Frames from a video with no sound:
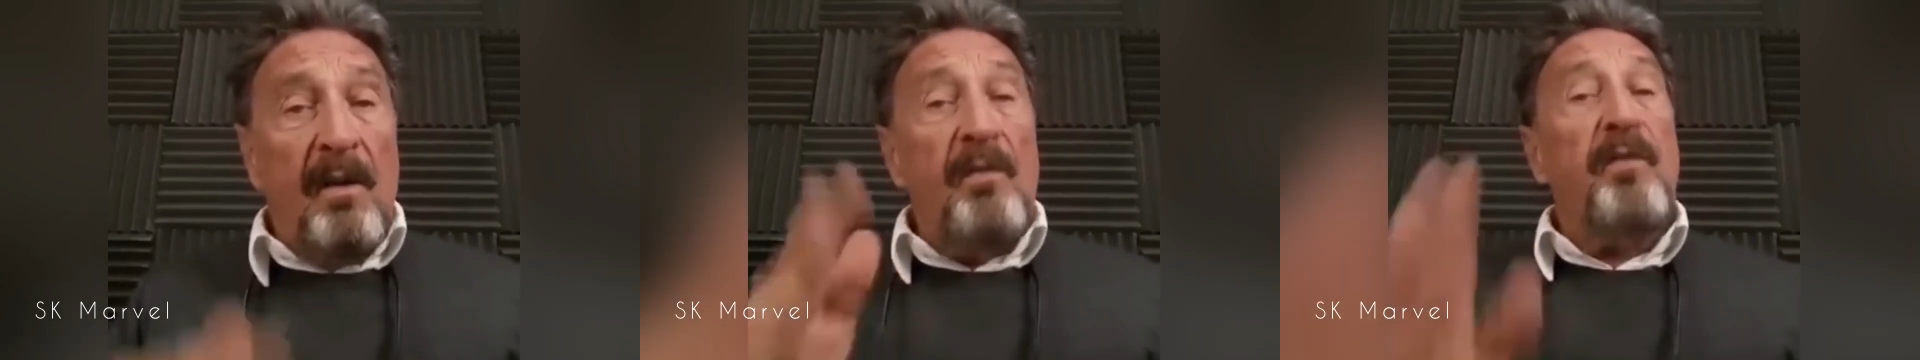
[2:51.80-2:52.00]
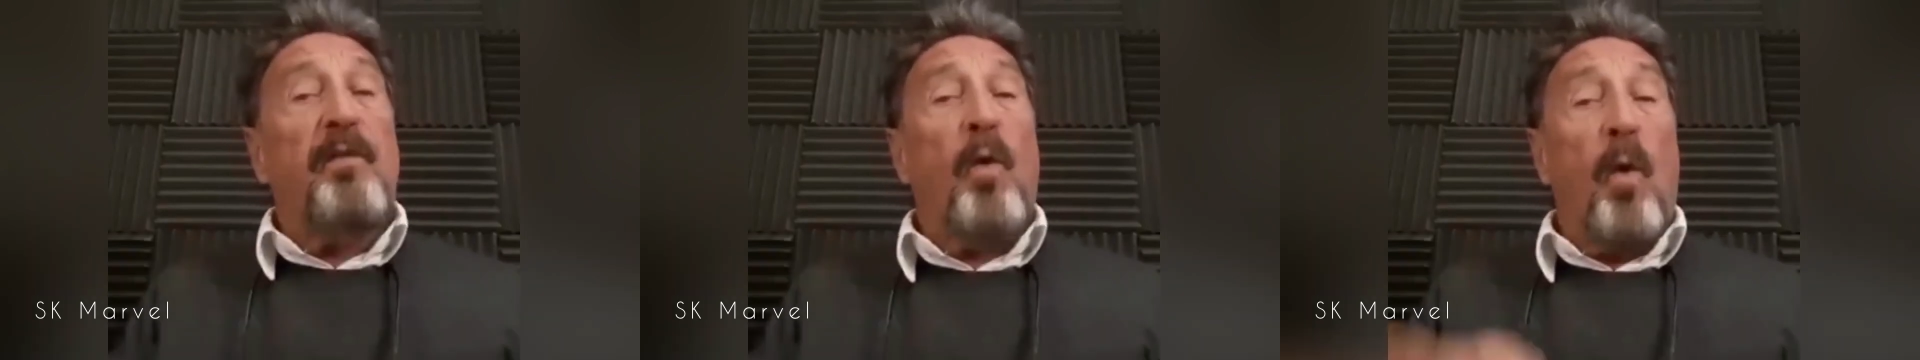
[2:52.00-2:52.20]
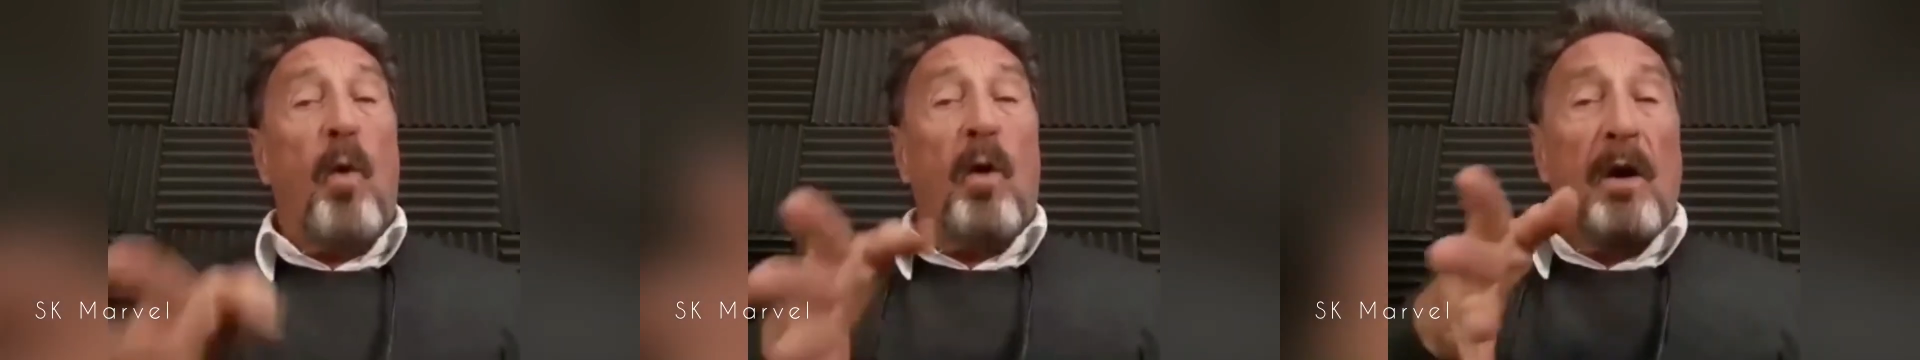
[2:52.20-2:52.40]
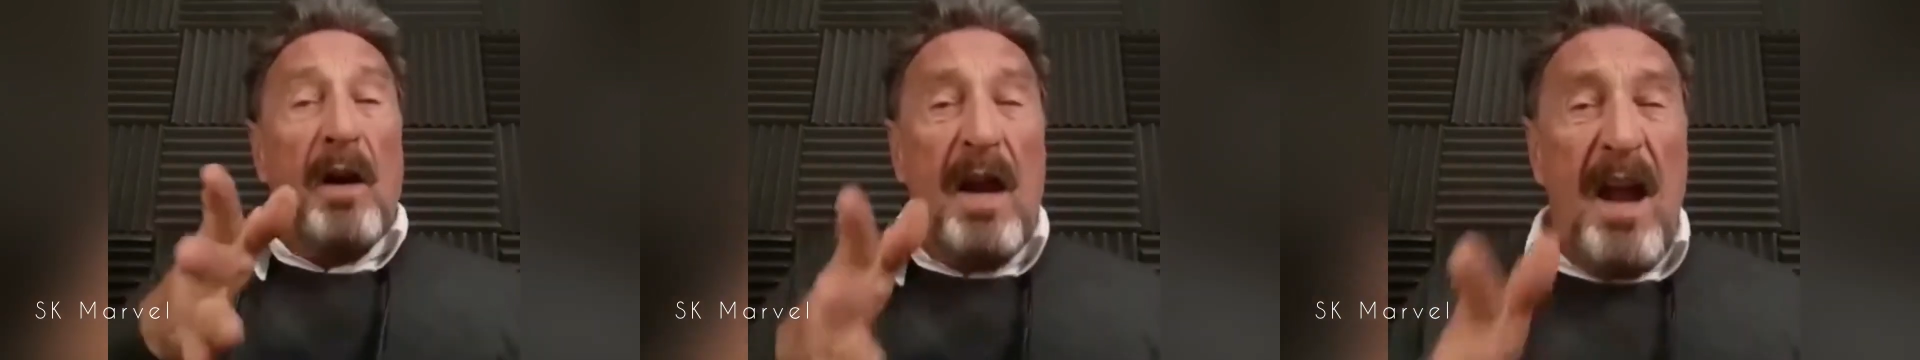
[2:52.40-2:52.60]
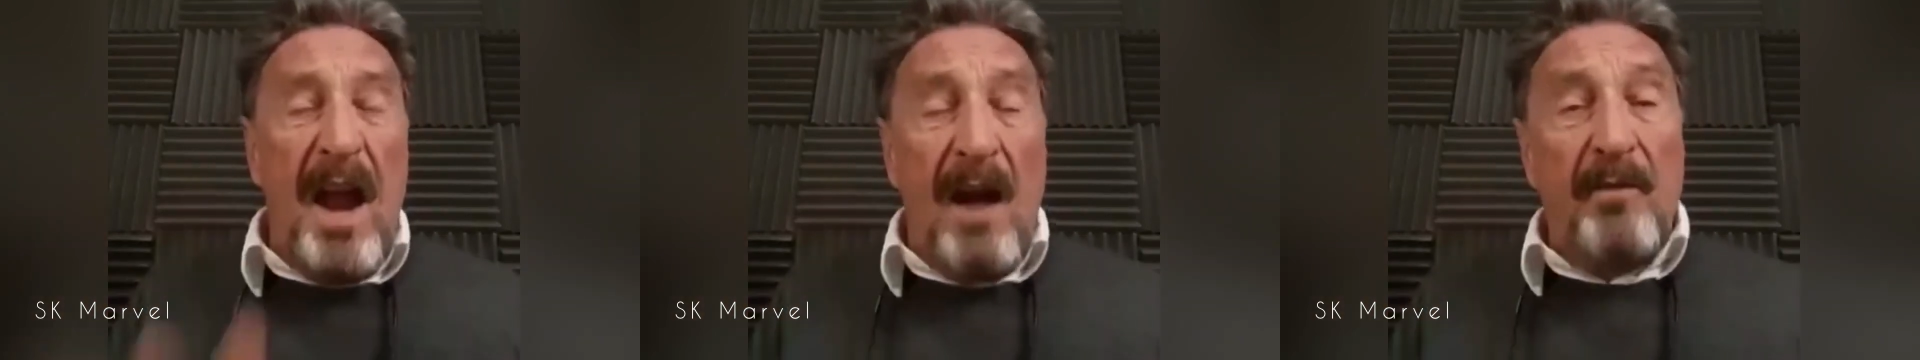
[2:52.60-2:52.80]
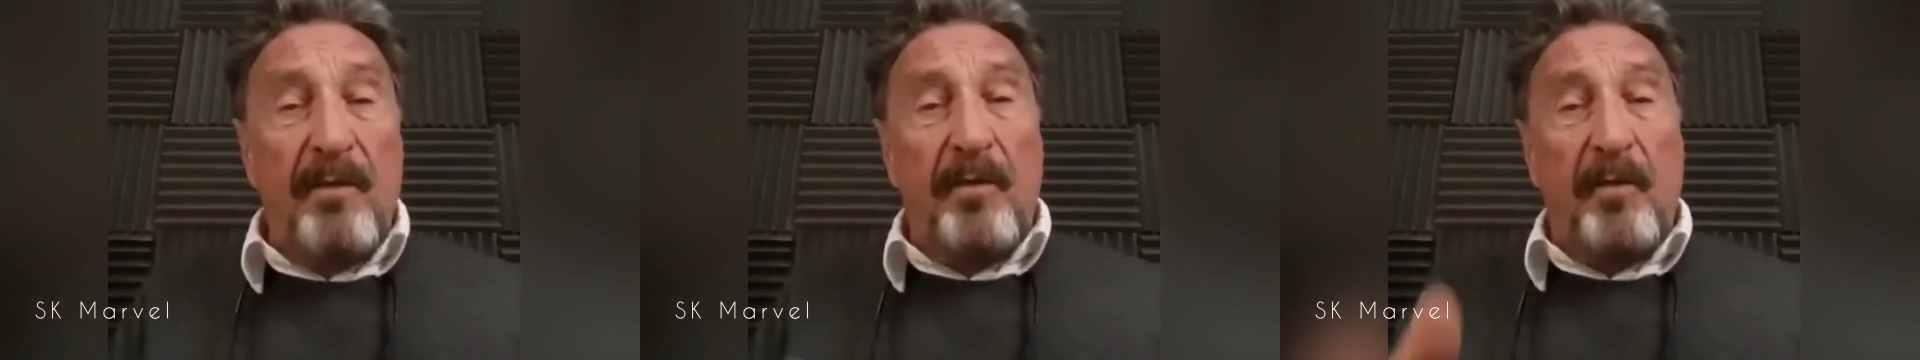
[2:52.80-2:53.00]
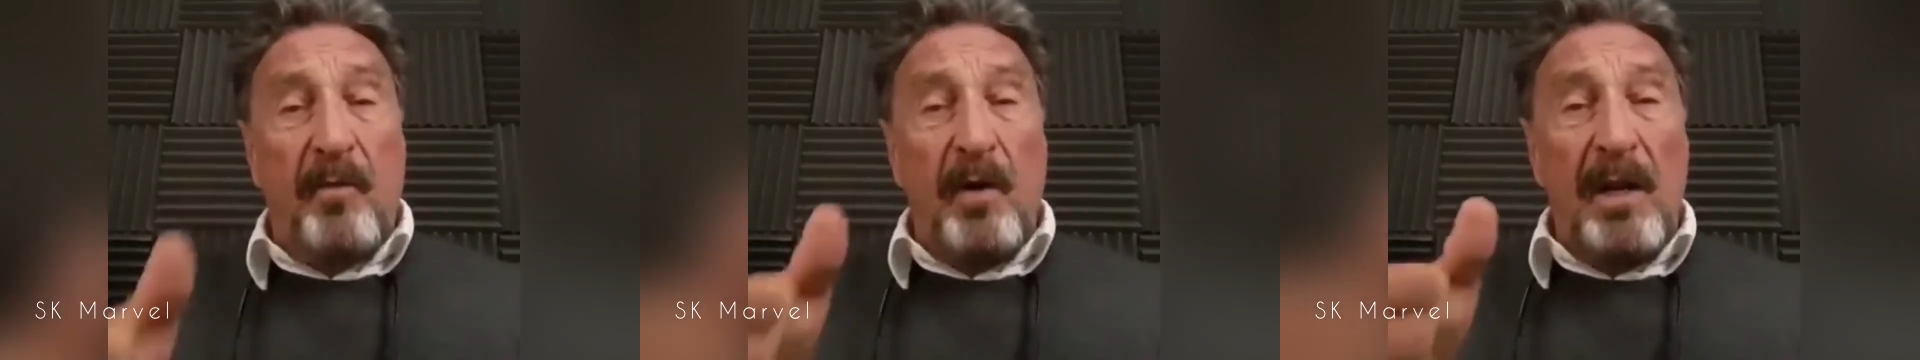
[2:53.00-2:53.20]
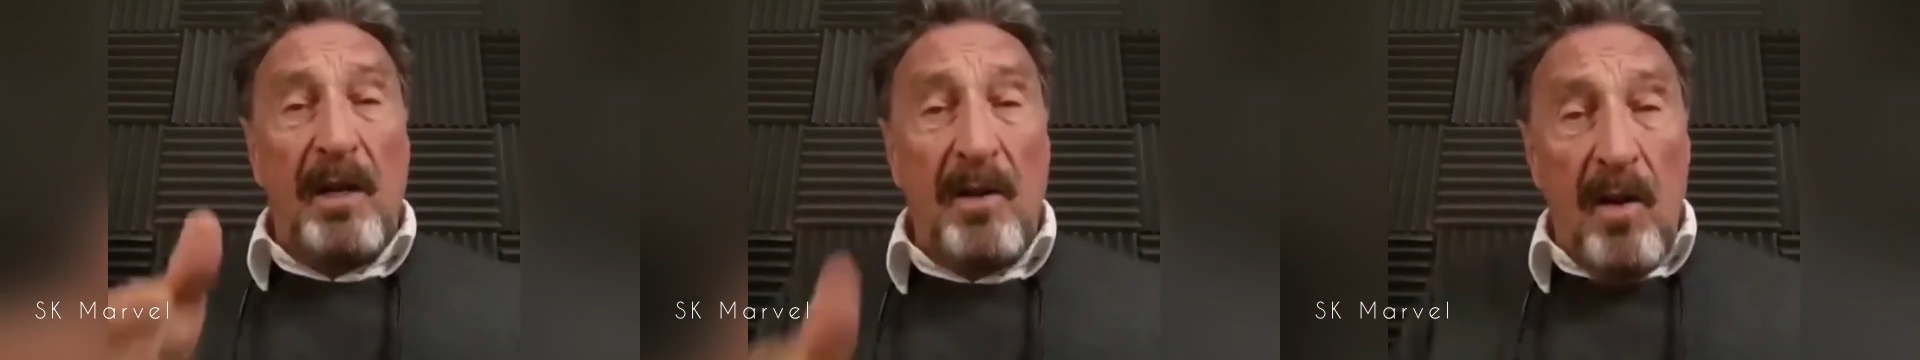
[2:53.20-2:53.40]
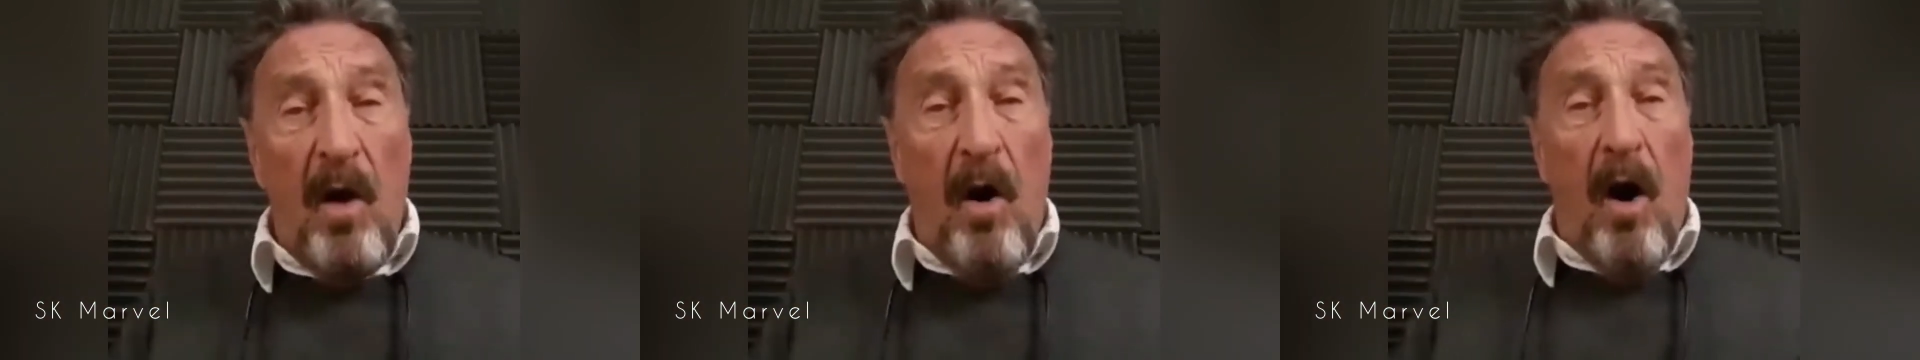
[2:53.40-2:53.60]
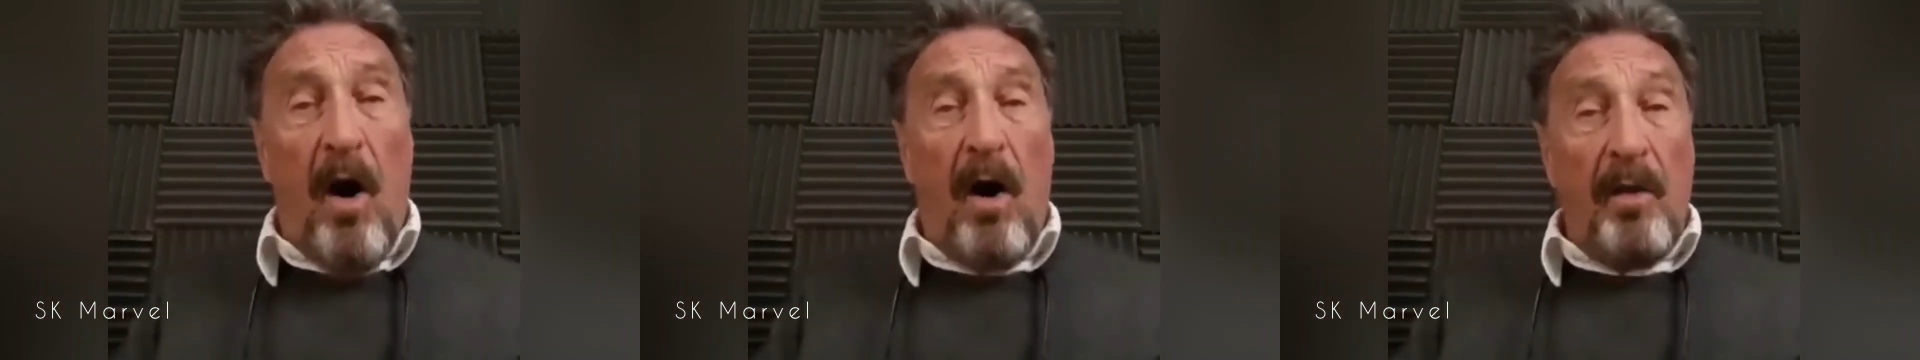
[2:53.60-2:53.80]
For every
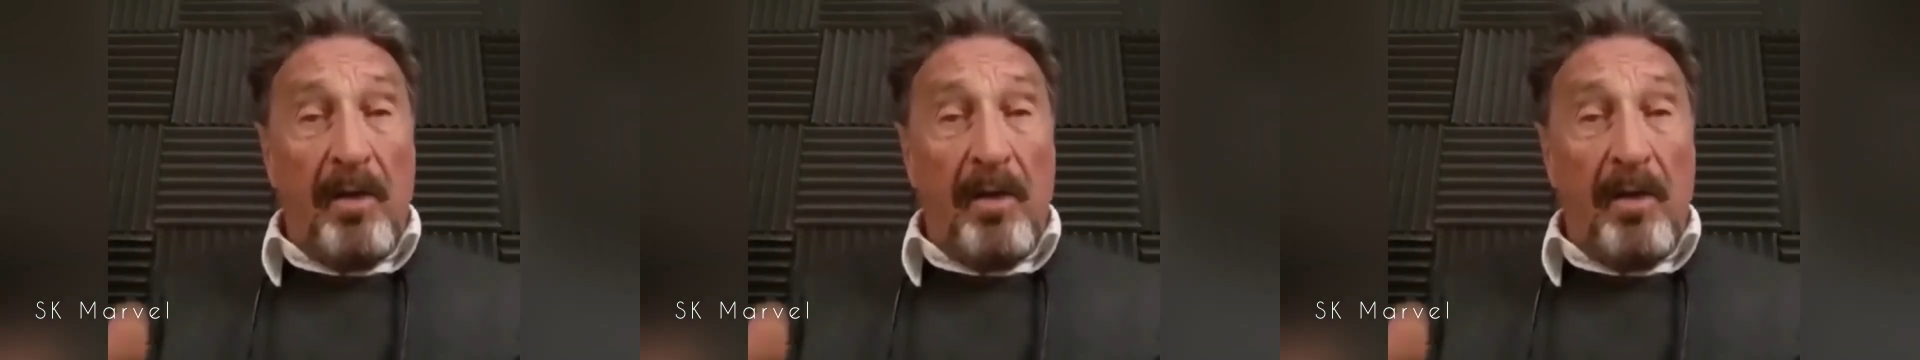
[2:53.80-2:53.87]
law